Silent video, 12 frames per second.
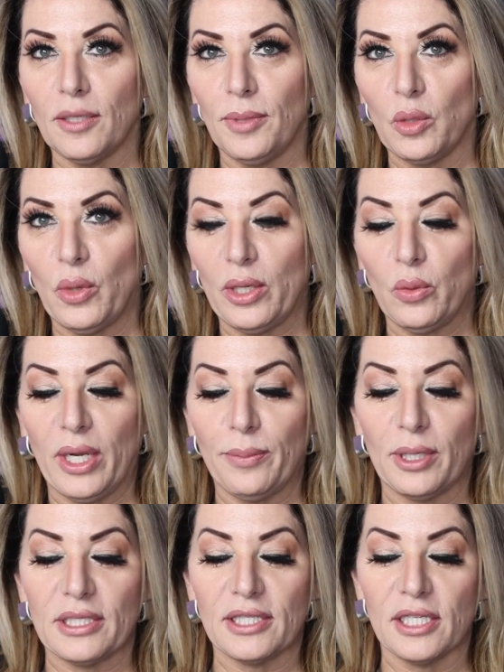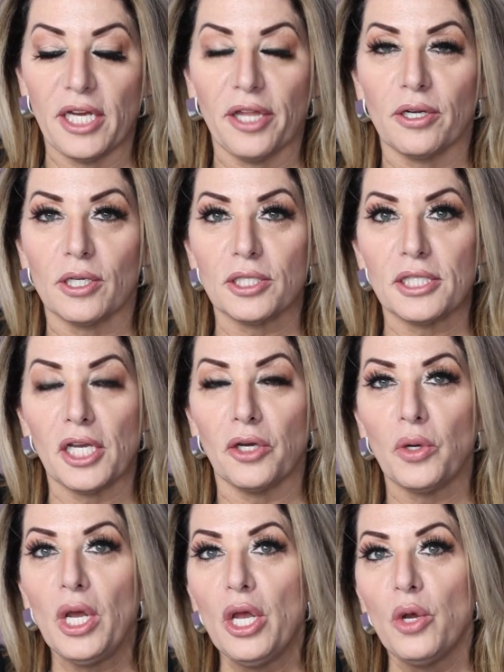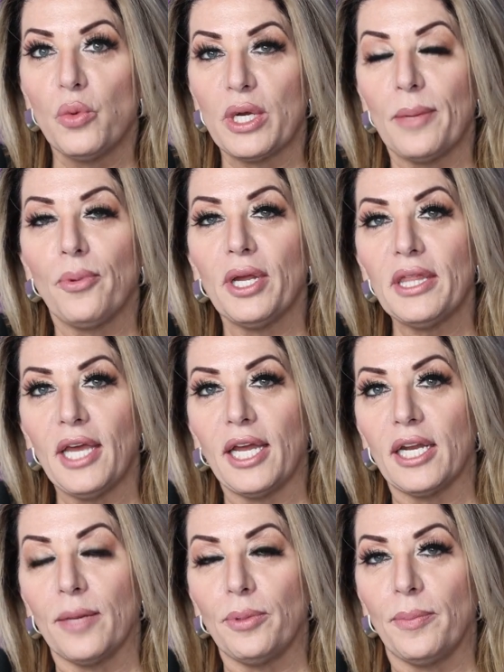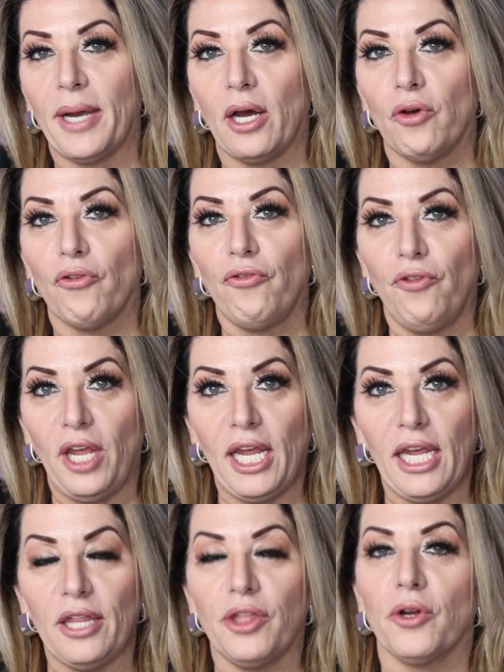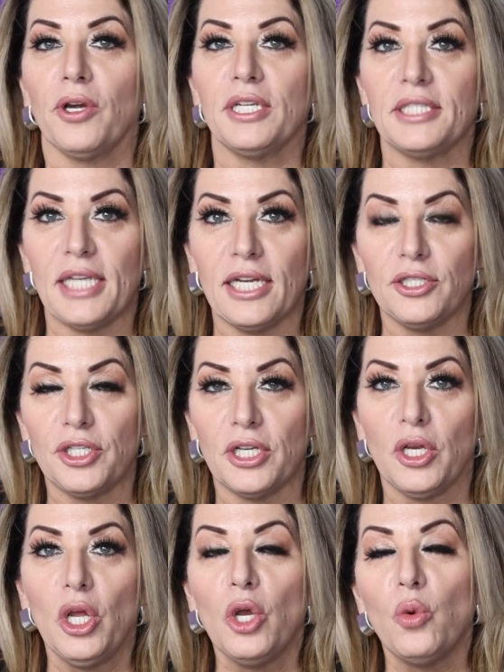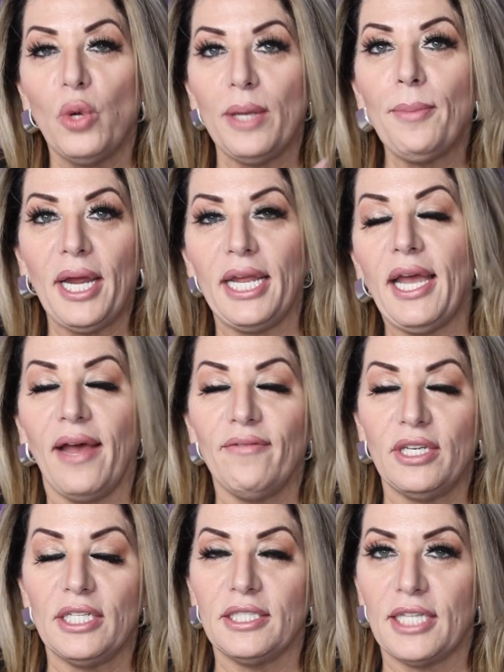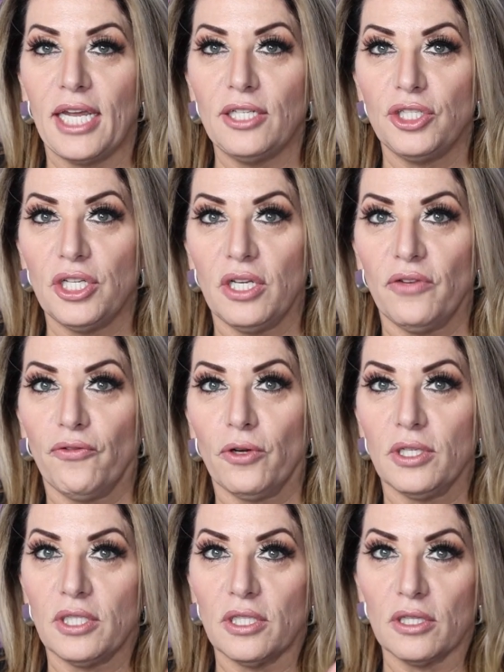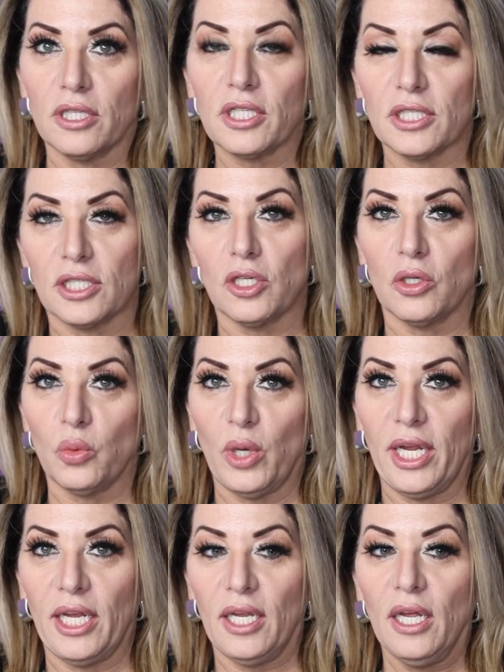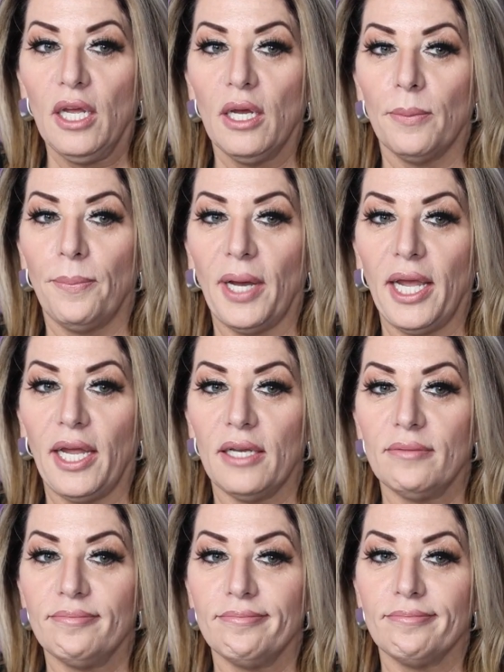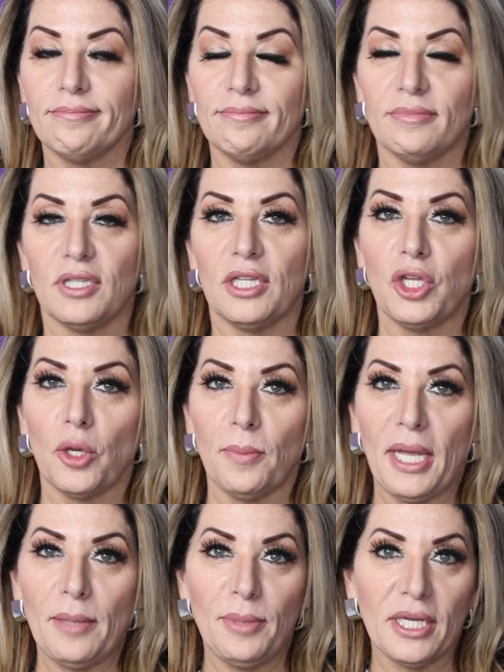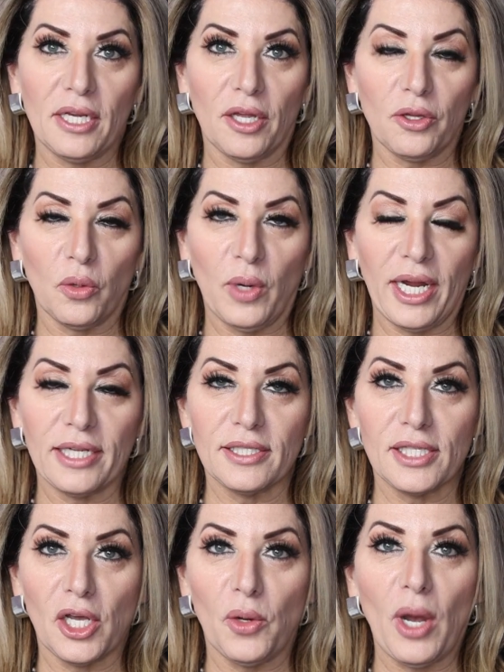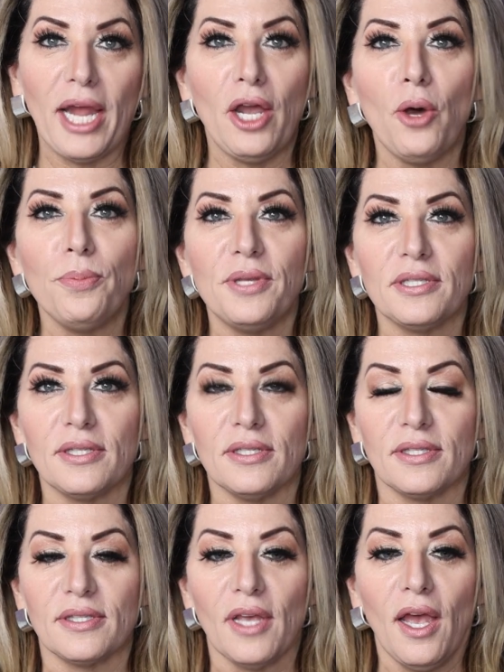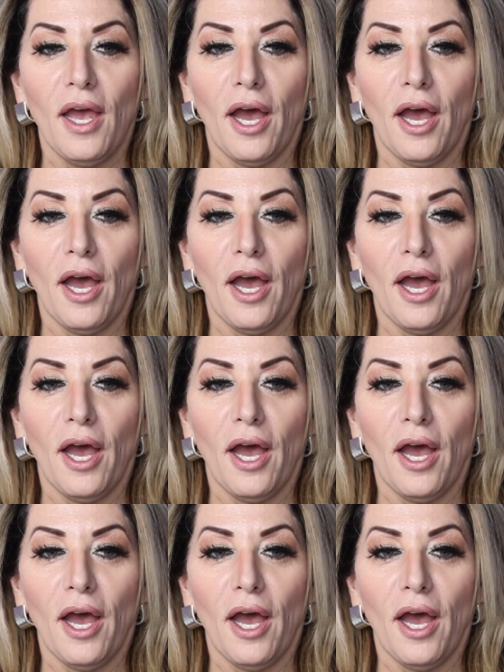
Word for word: going to be one way, but it's another. So when I bring that up about faith or intention, we might have an intention for it to look a certain way, but there may be another way. So I hope this has